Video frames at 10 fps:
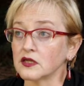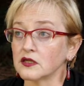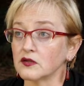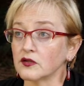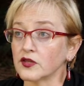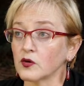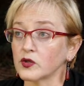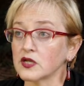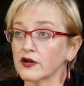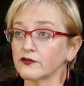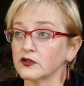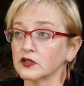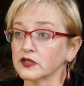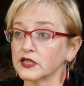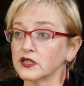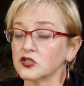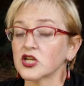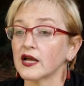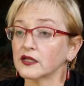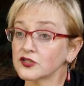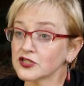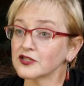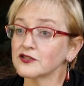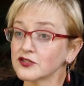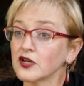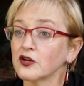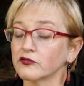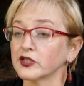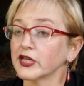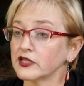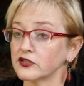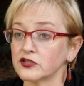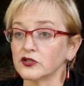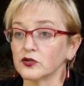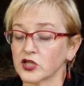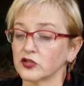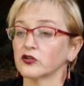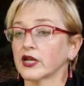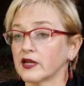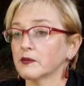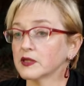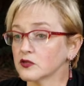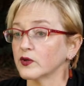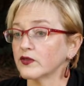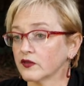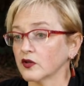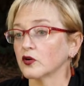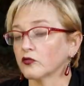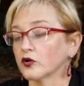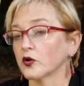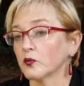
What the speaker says: there were definitely challenges related to gender dynamics within the group.